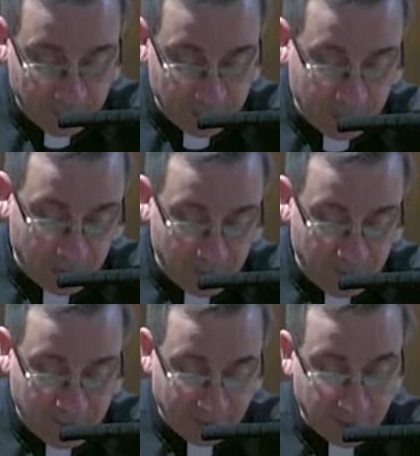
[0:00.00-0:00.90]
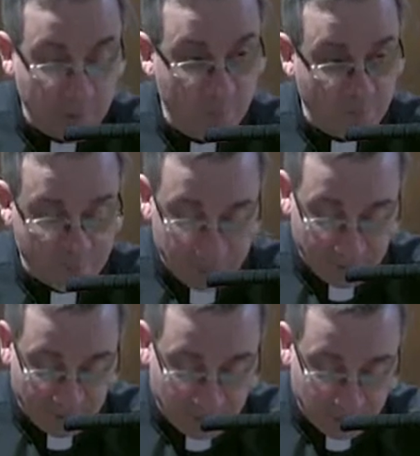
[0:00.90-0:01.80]
Some began to spit
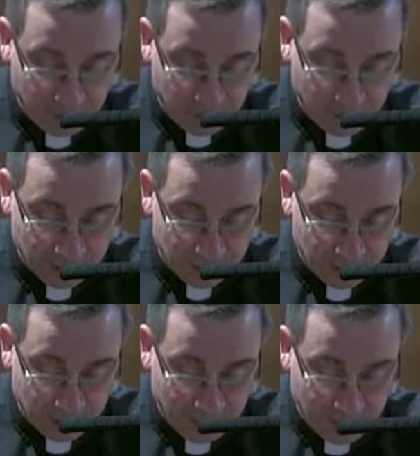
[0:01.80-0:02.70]
on Jesus.